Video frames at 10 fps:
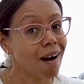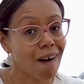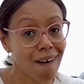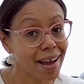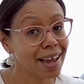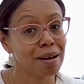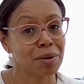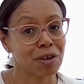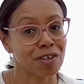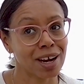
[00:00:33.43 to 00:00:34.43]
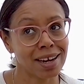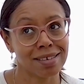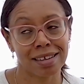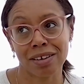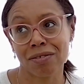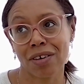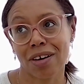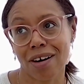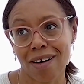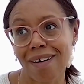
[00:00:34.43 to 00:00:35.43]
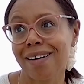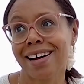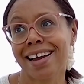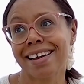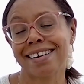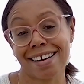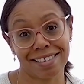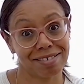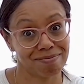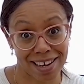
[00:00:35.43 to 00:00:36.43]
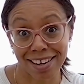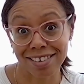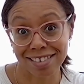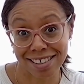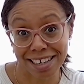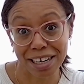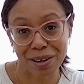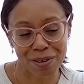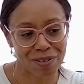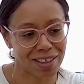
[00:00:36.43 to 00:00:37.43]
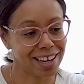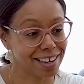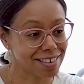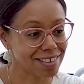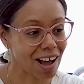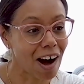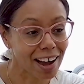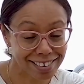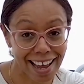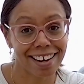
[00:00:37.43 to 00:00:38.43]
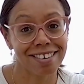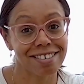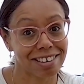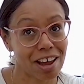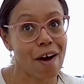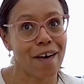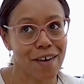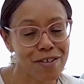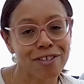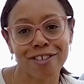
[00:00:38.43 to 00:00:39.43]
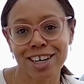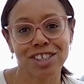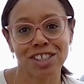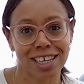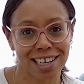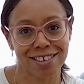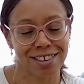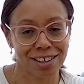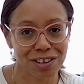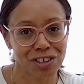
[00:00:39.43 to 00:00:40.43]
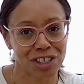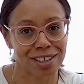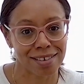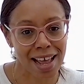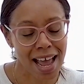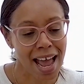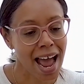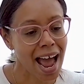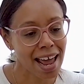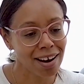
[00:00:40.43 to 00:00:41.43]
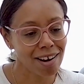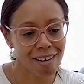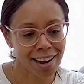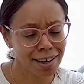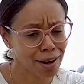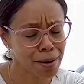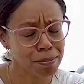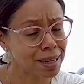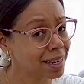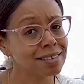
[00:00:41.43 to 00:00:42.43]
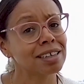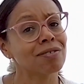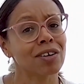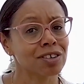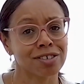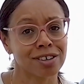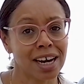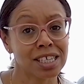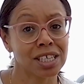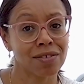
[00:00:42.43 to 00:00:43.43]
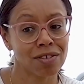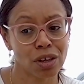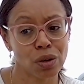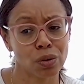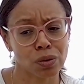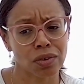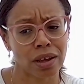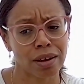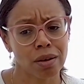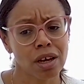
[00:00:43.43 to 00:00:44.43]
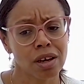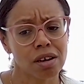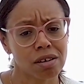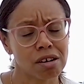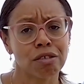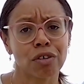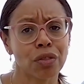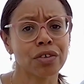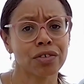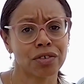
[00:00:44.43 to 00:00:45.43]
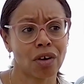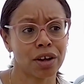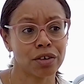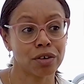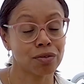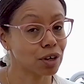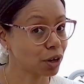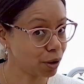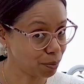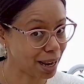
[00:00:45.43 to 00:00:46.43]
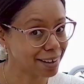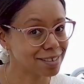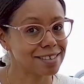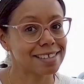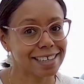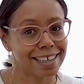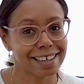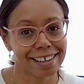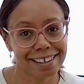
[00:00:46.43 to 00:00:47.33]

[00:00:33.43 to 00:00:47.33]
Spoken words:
I am a creative. I tend to tinker with things. I tend to over-engineer solutions. And I know plenty of other creatives that also err on the side of complexity.